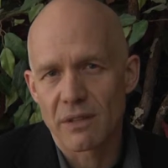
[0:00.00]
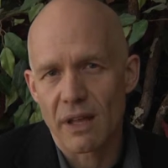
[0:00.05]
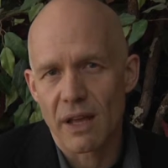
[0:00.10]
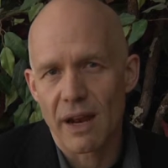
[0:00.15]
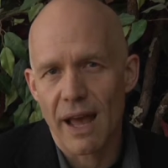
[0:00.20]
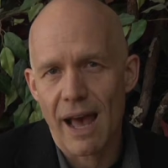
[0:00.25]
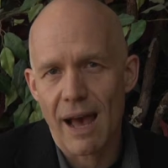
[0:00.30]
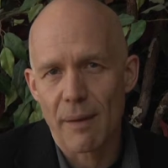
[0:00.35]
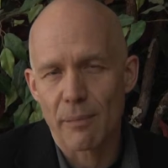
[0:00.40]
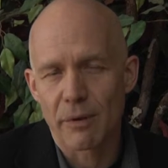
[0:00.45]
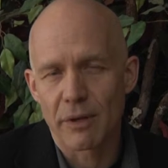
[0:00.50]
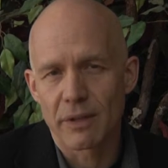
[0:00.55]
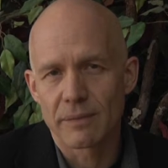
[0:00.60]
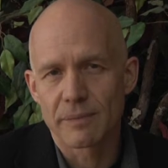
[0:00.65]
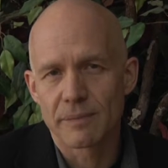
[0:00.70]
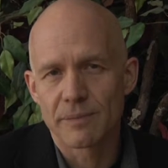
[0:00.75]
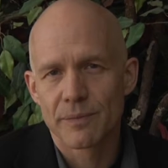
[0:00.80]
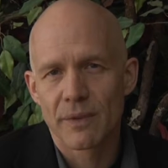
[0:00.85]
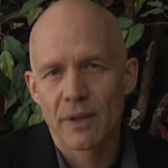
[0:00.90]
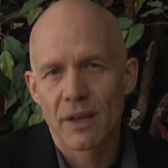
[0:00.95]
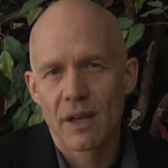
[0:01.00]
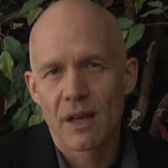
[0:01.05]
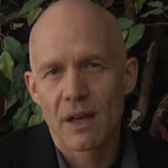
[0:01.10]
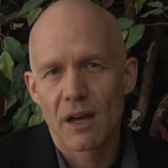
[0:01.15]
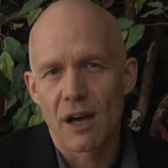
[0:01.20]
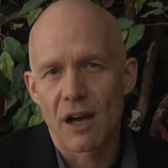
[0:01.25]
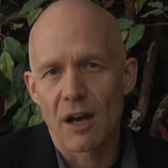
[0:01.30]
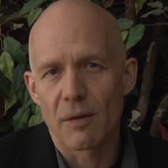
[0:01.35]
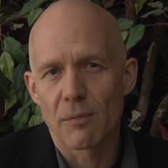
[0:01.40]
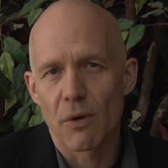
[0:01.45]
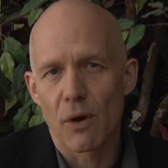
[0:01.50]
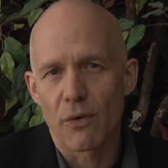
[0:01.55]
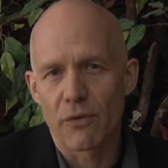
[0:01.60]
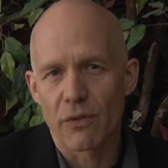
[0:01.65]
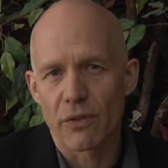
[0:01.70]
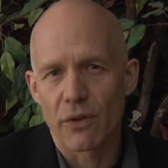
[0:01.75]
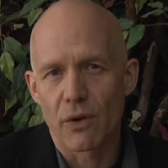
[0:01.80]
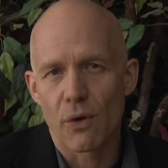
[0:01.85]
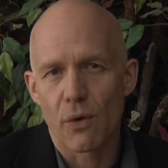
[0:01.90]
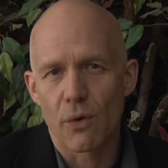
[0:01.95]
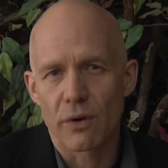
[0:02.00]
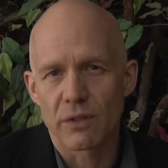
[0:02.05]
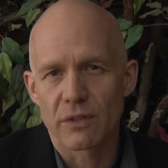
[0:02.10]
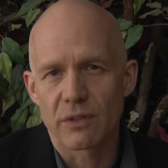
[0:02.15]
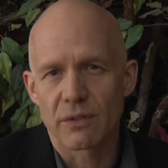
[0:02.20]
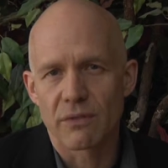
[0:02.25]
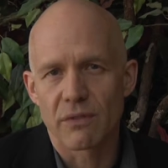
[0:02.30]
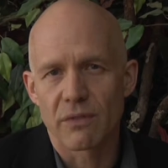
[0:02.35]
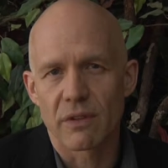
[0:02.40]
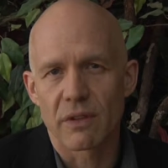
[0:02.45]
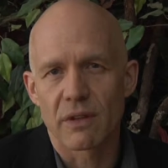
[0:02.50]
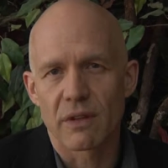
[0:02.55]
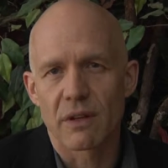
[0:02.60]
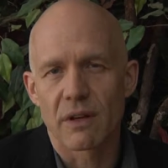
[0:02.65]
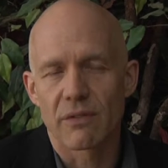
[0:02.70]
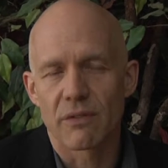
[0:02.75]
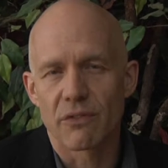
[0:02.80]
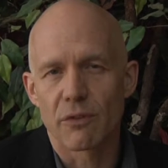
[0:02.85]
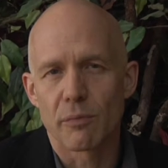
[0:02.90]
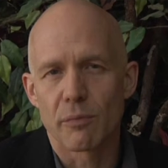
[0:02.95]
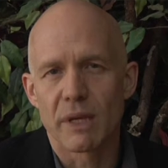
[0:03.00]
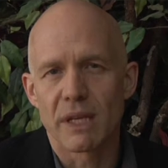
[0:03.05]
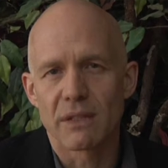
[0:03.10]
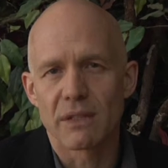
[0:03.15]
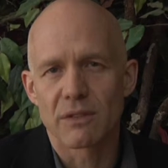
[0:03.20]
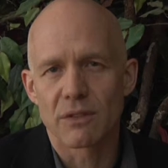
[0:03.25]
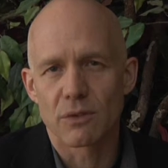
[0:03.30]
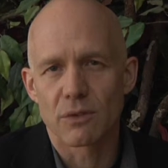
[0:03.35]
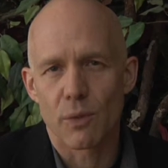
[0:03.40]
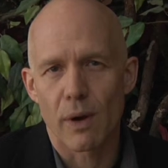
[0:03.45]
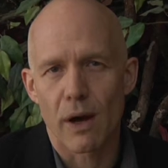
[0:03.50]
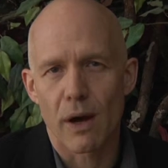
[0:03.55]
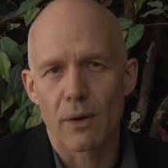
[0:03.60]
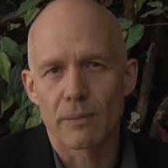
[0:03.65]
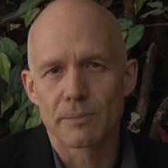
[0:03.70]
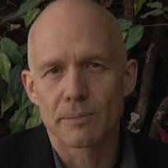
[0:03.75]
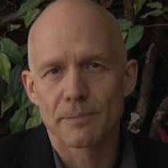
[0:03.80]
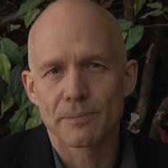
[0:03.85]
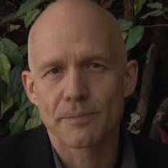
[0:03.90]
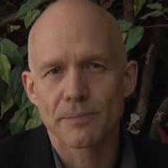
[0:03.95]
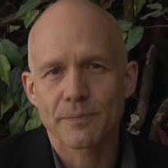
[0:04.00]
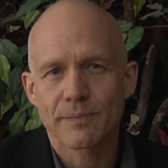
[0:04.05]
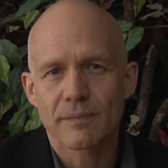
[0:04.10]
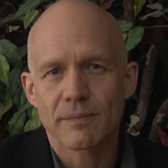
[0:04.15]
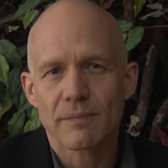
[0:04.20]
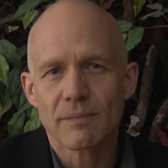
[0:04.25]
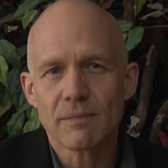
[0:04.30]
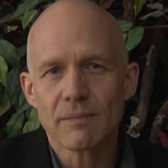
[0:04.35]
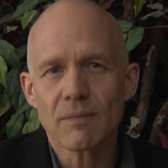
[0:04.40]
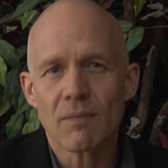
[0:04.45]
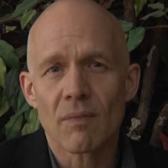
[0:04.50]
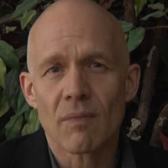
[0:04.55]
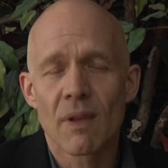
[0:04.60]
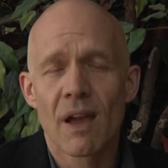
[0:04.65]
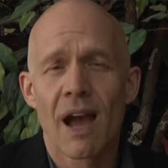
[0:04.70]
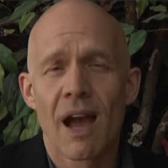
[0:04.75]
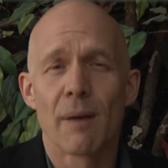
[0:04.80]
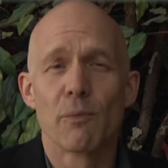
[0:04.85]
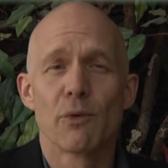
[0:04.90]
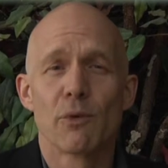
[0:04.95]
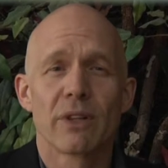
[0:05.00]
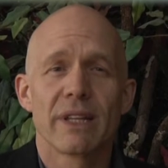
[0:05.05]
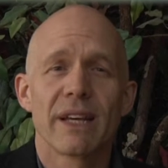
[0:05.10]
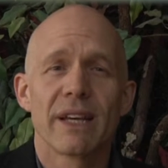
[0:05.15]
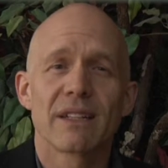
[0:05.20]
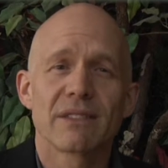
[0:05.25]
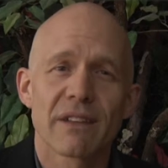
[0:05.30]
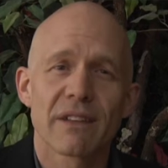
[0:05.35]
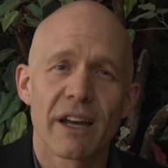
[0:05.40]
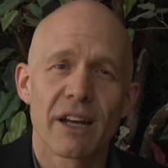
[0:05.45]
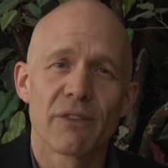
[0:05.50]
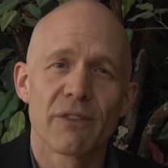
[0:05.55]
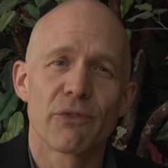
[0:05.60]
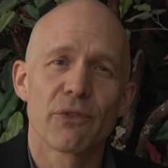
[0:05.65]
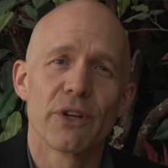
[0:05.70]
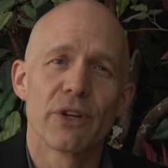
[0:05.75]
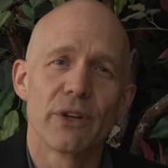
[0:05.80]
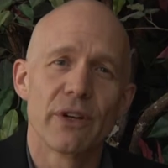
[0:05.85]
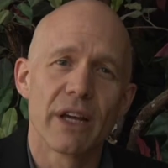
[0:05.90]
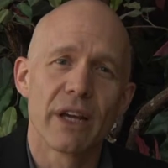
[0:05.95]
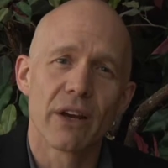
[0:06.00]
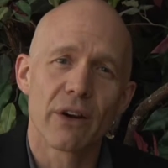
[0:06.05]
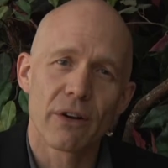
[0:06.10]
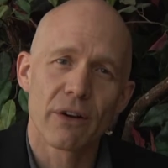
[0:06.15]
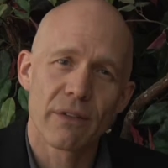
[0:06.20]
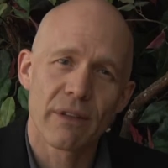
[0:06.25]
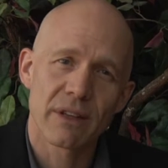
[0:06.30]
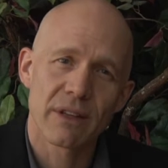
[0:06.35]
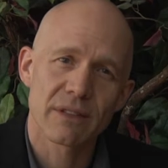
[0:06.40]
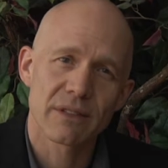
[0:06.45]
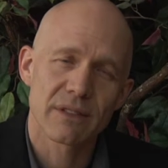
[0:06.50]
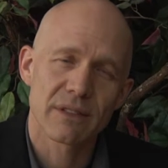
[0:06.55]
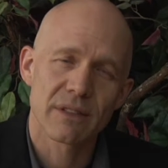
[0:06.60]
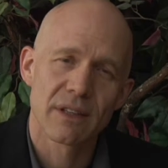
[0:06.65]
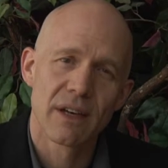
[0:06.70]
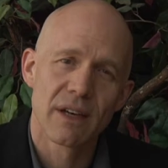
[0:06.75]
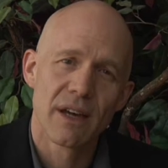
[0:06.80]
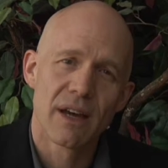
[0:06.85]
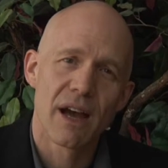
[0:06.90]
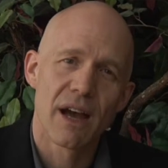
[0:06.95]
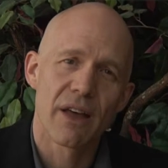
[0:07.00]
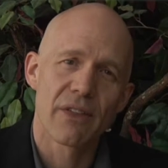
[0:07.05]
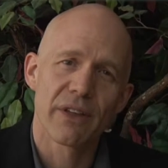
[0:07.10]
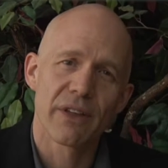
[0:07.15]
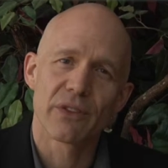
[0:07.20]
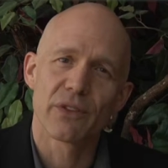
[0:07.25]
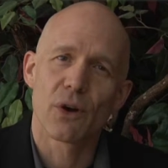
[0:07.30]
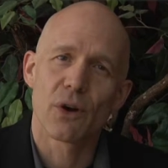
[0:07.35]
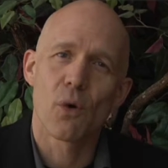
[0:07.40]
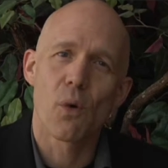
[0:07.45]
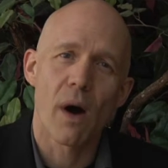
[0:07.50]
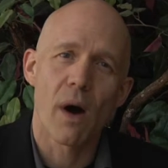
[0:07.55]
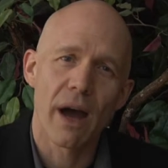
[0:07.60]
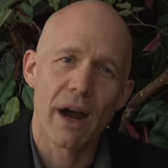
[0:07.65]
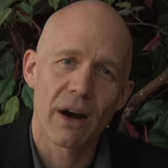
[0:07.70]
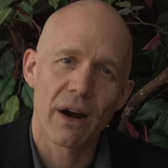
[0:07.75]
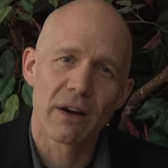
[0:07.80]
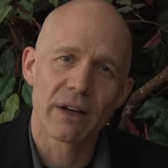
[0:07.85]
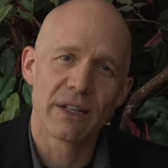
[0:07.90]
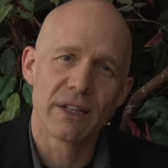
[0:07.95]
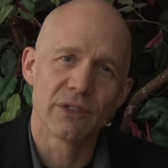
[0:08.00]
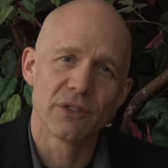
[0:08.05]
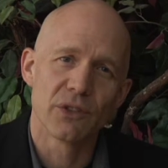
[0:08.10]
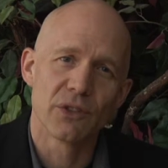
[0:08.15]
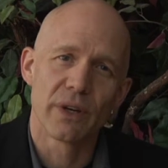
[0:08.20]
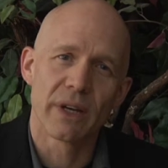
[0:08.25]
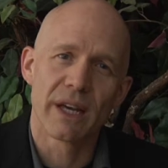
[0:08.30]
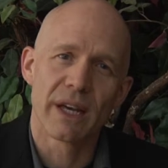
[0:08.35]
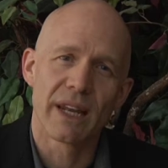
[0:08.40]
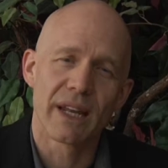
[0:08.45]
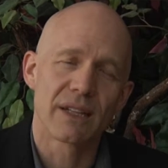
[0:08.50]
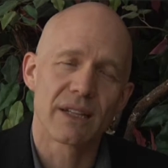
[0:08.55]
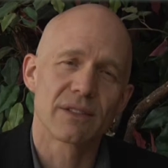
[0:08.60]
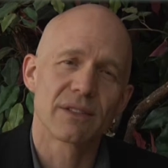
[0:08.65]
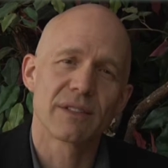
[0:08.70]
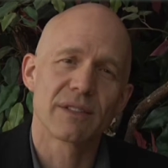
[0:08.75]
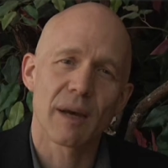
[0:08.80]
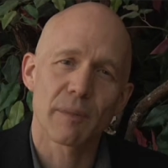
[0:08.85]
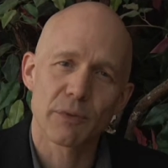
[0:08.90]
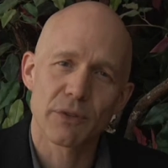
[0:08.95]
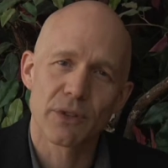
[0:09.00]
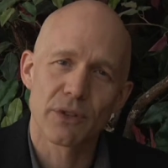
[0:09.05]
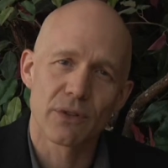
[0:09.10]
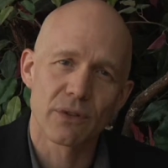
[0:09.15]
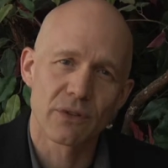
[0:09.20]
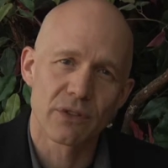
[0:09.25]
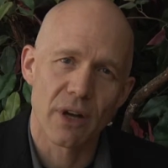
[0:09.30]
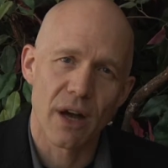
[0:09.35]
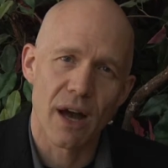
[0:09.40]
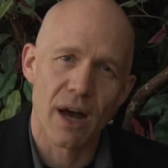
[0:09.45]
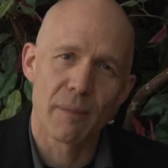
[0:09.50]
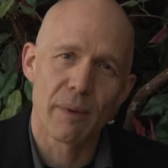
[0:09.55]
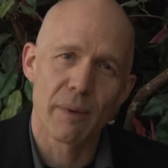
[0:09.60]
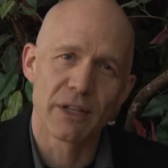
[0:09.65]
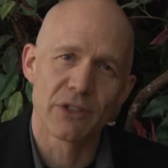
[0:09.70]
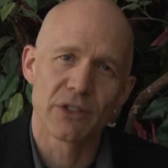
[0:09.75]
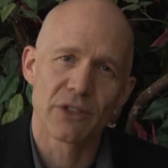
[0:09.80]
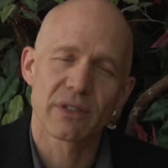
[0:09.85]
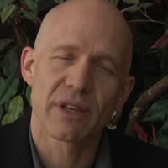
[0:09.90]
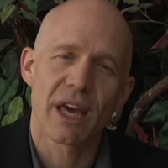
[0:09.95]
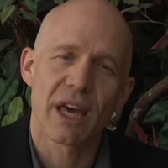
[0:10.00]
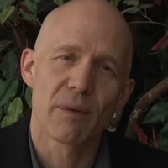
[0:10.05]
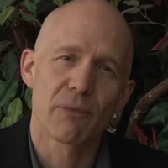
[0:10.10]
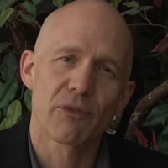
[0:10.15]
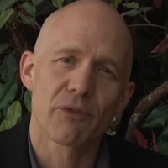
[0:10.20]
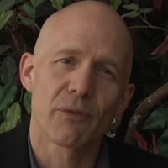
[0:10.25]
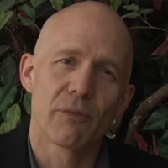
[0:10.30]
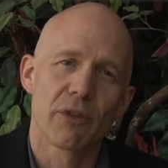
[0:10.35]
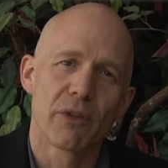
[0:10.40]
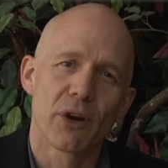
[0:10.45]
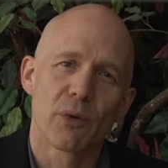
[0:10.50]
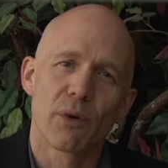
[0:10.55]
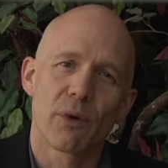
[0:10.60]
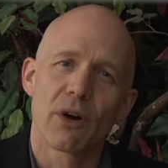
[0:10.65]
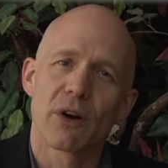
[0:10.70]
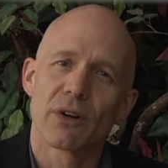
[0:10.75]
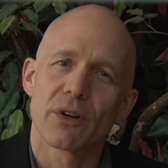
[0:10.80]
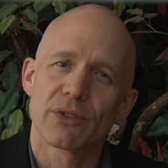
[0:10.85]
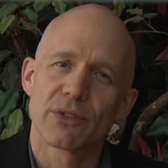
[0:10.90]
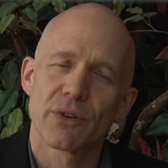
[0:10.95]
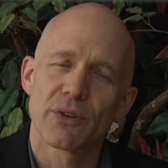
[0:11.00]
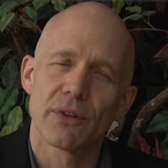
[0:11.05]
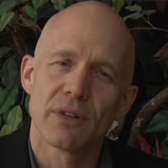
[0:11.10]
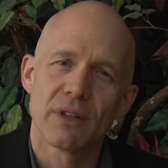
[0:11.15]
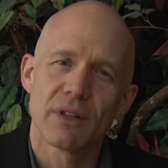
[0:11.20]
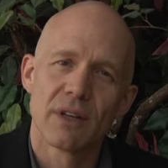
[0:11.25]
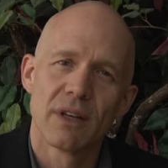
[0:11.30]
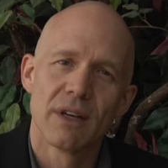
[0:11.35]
that happen over the course of the piece as well. I'm really excited for you to hear this. I think the choir is doing an exceptional job. I just came from their rehearsal.